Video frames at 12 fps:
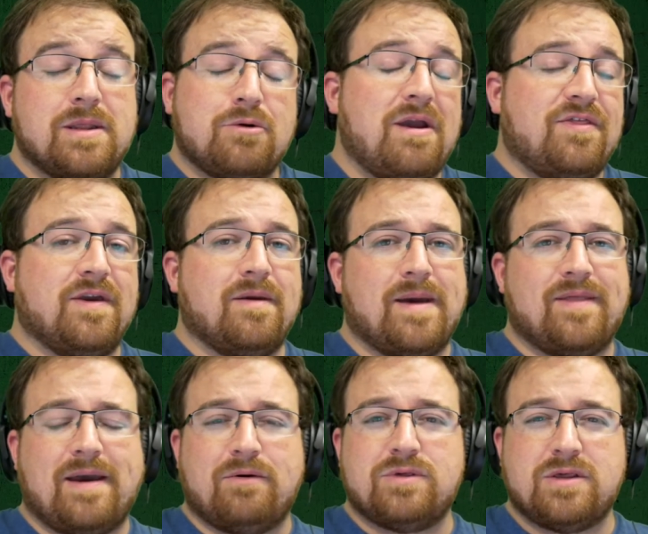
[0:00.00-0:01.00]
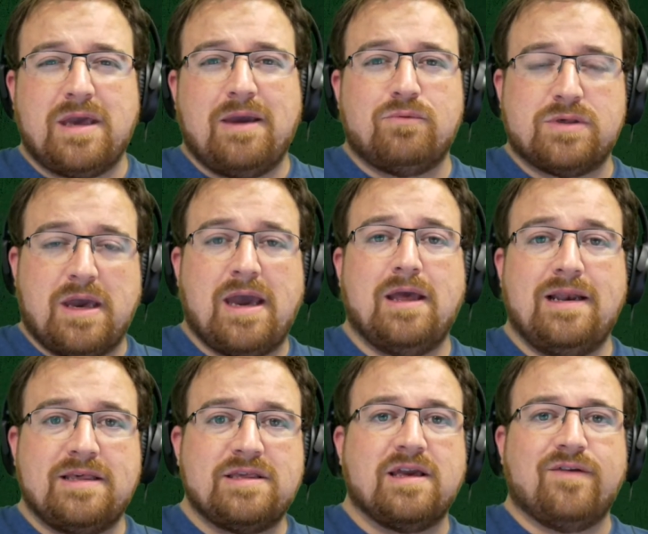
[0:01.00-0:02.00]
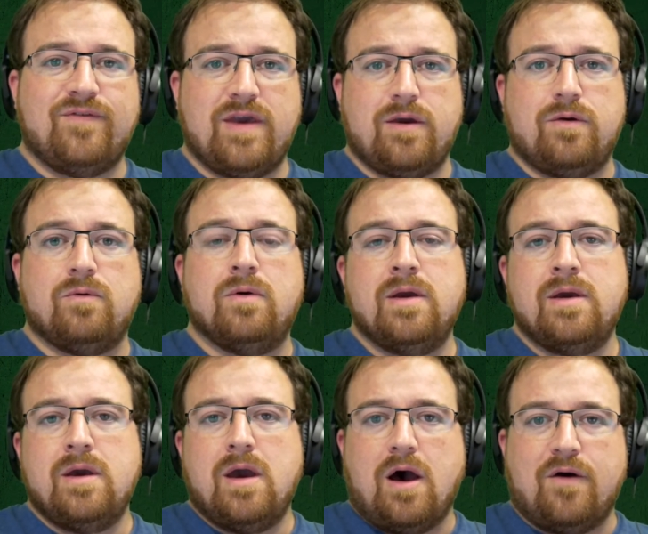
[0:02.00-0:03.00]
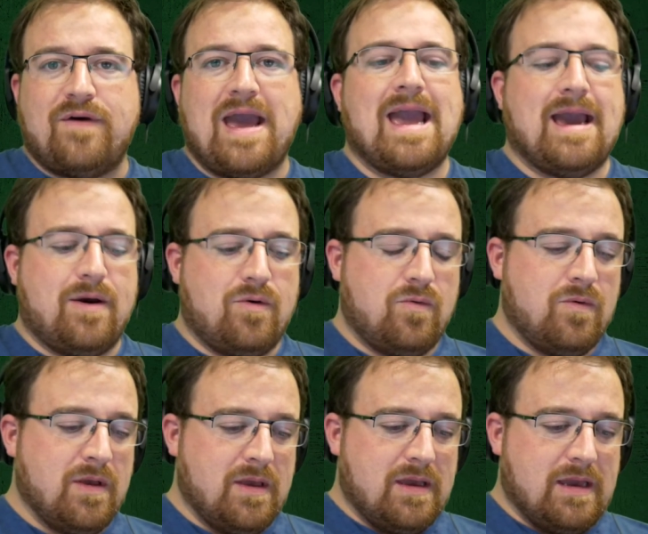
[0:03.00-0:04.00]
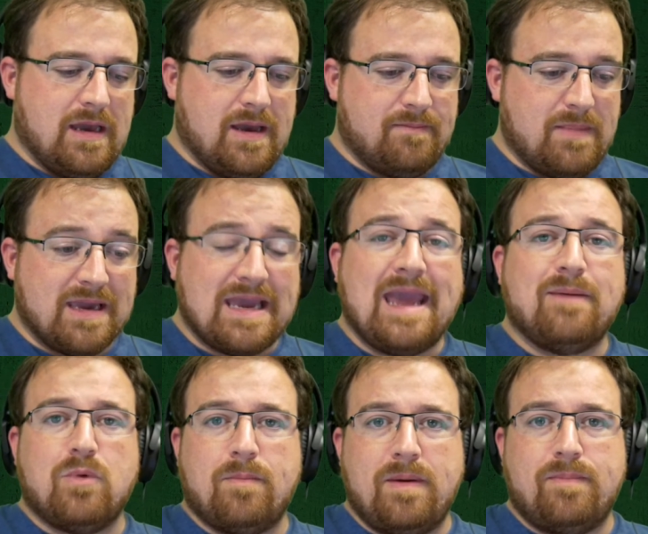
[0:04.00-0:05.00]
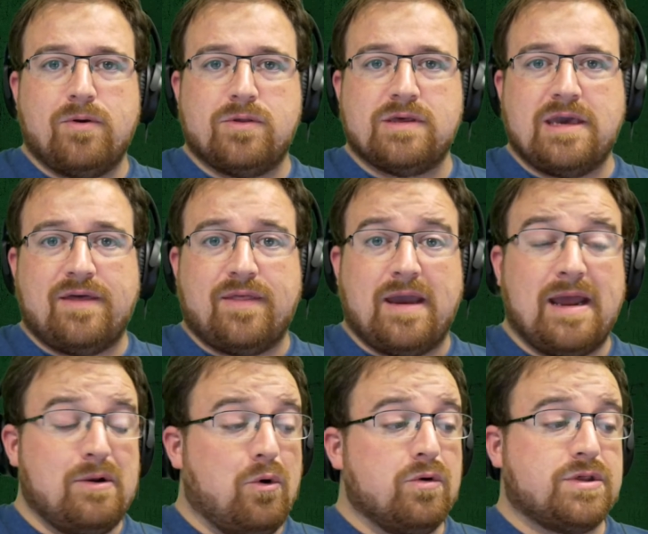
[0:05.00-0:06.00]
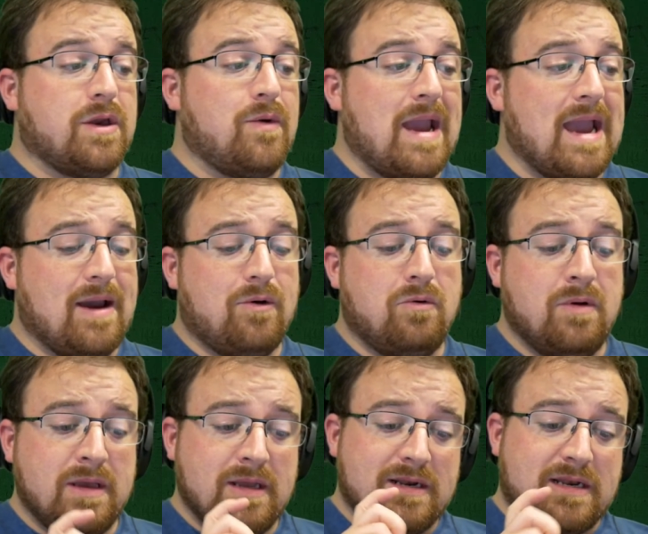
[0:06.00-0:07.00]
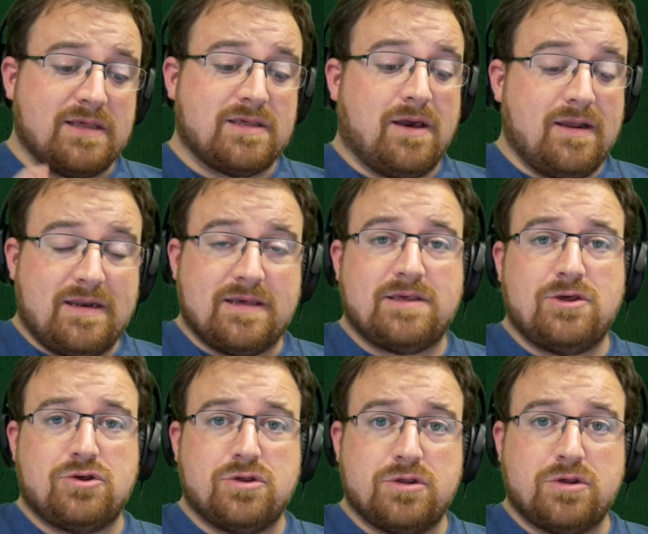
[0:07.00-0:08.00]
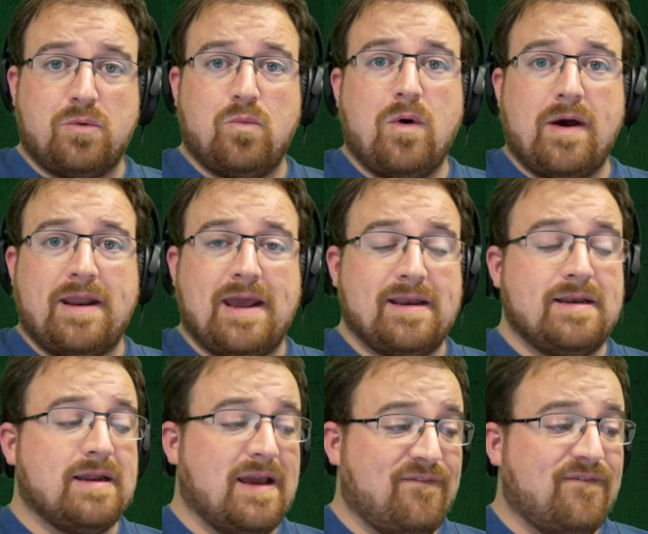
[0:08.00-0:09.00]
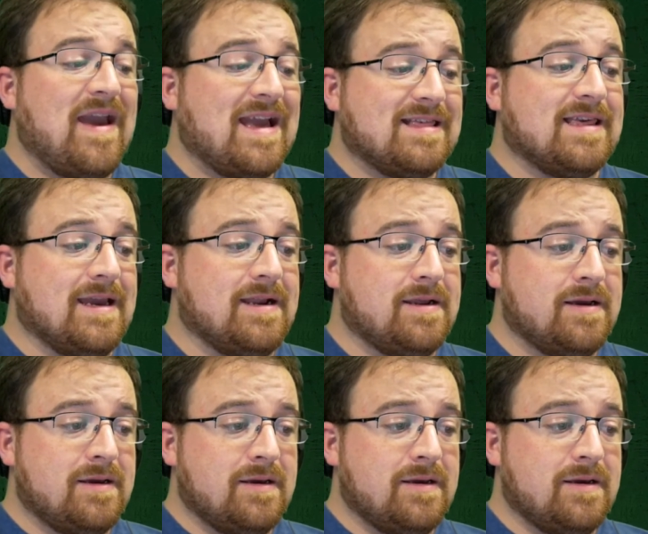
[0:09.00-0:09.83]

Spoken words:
And the great thing about that was it was a holistic view of how a game would be put together, and also how design decisions on one end affected